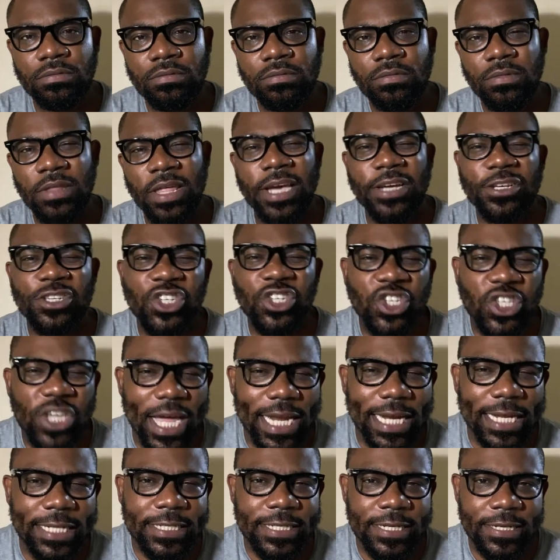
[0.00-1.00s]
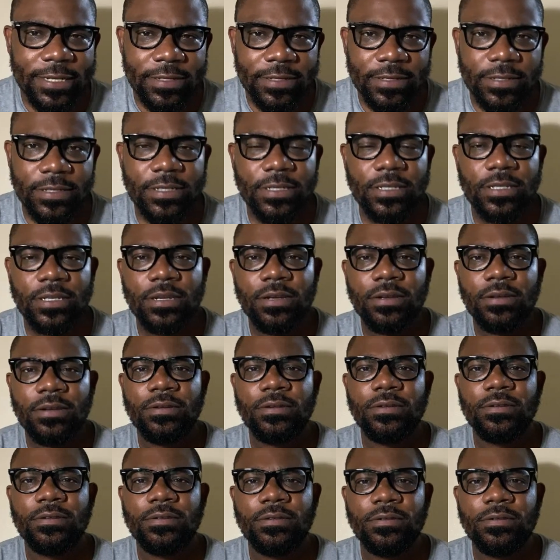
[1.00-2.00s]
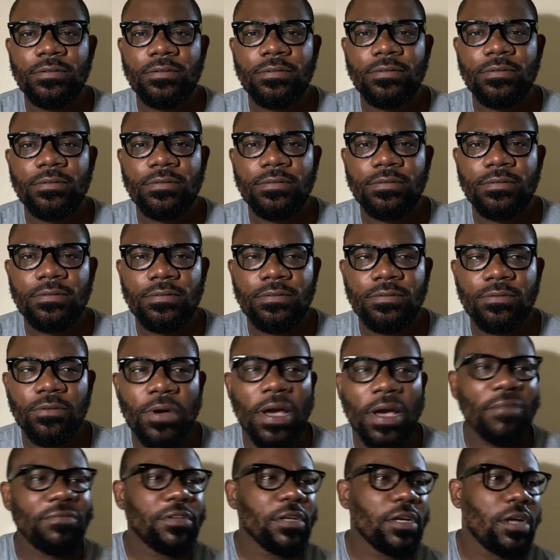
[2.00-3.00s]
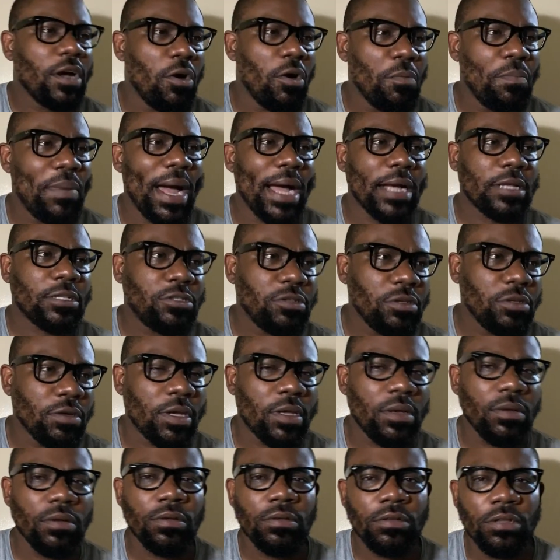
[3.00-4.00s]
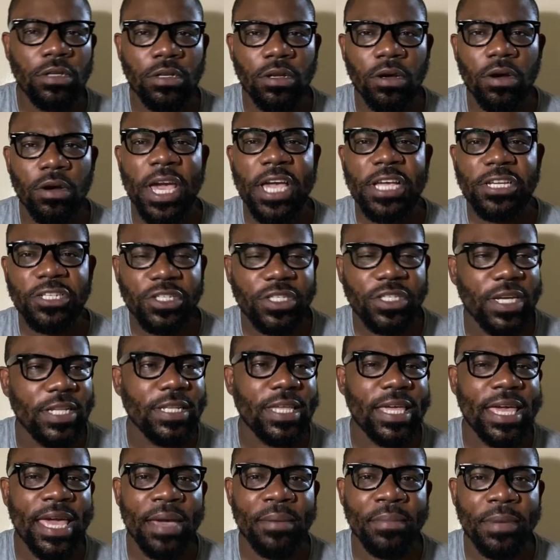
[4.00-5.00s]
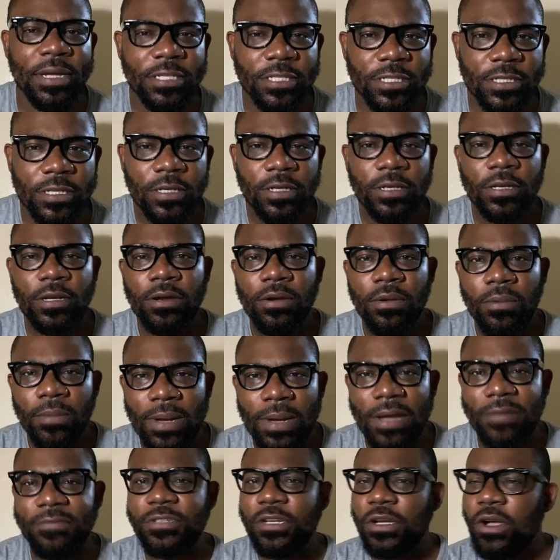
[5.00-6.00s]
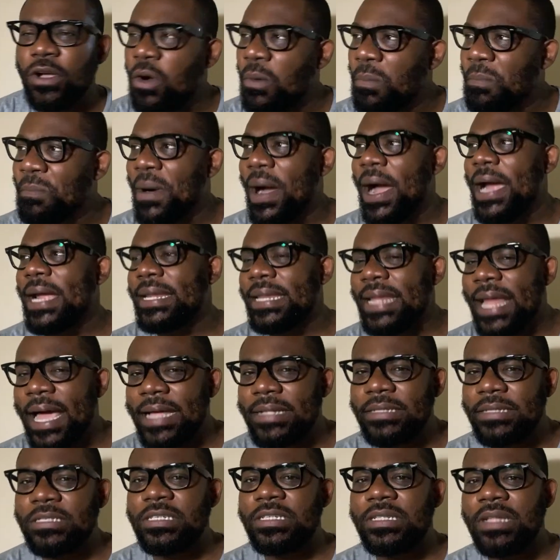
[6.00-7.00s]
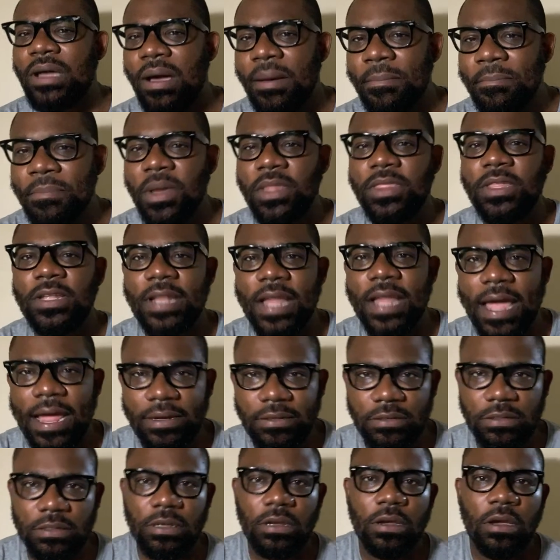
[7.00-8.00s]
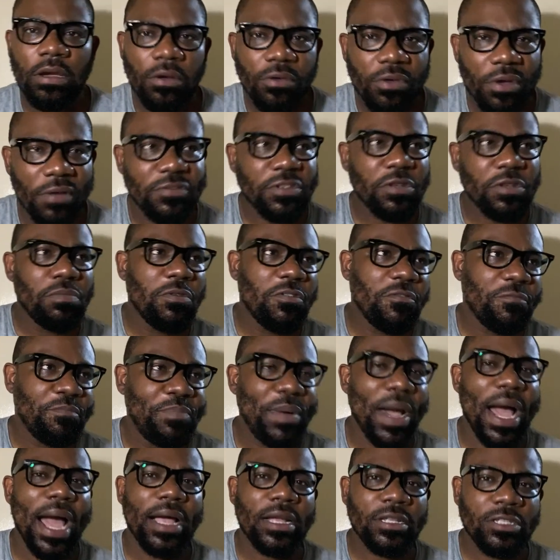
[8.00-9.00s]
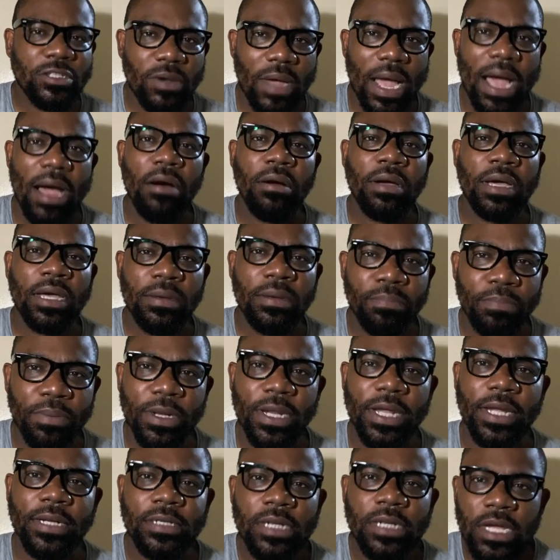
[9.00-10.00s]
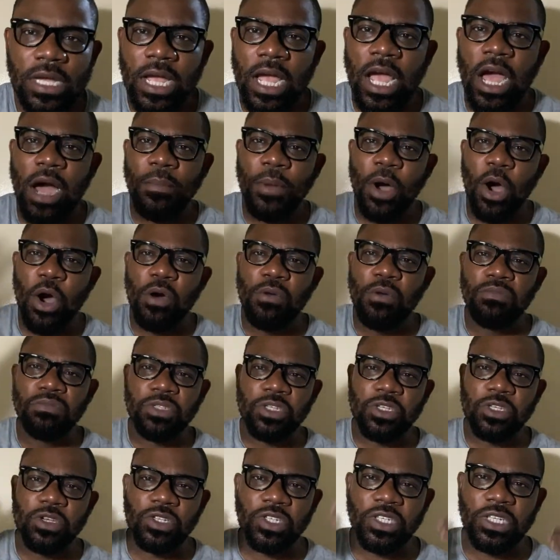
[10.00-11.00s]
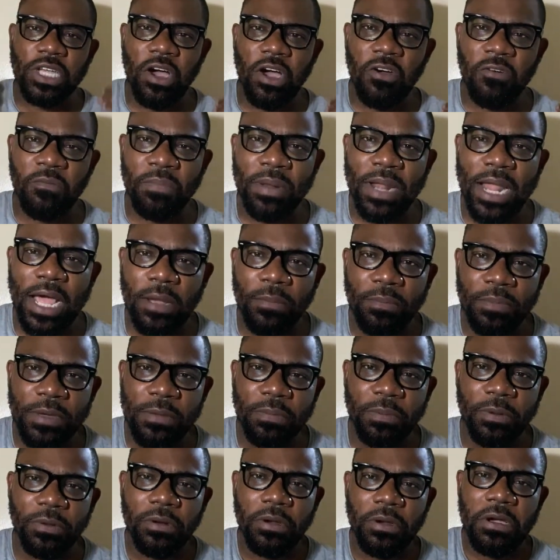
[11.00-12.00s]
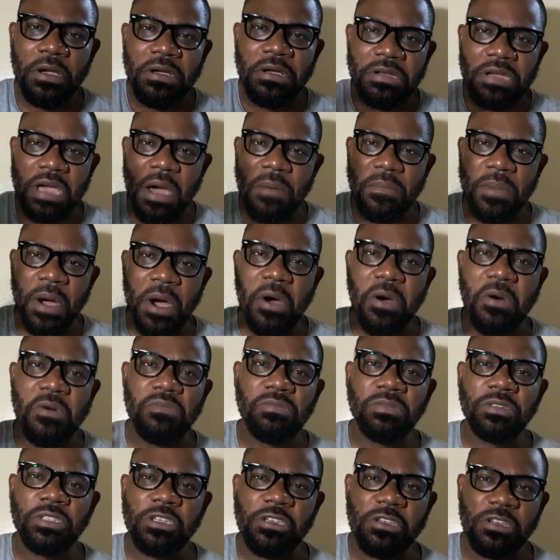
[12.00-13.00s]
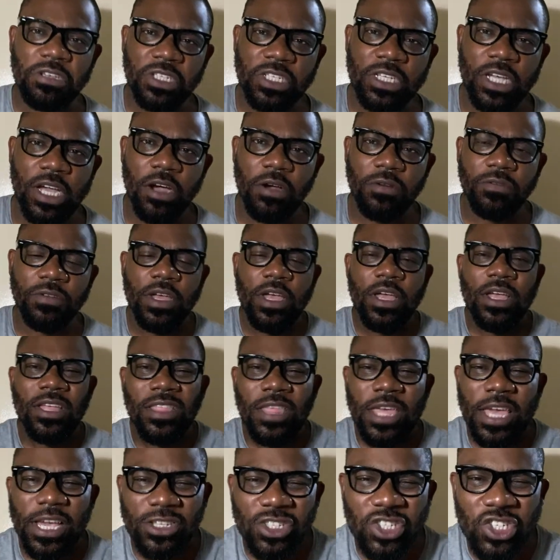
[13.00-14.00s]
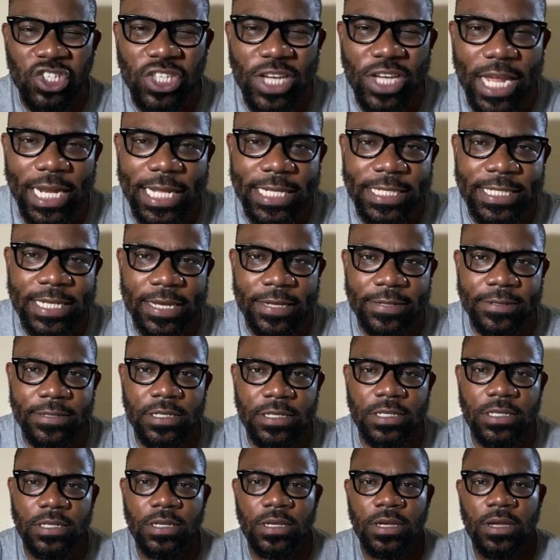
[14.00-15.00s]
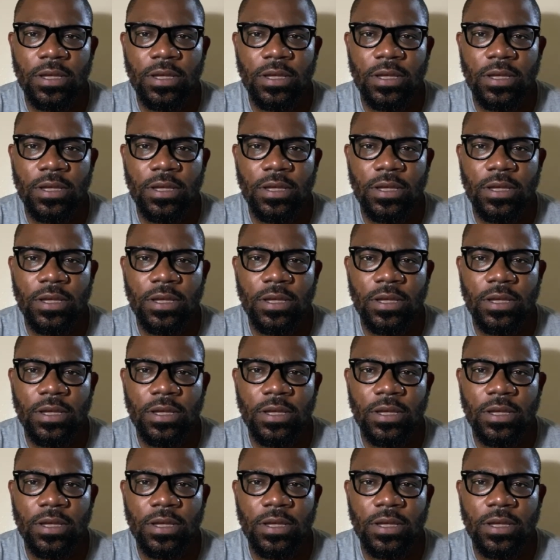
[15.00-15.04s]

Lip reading: They are charlatans. We have to go back to, Asian Kemet. We have to go buy lands in our motherland. We have to move back to Al-Kabulan. Come home to yourself, black people. Come home to yourself. They are charlatans.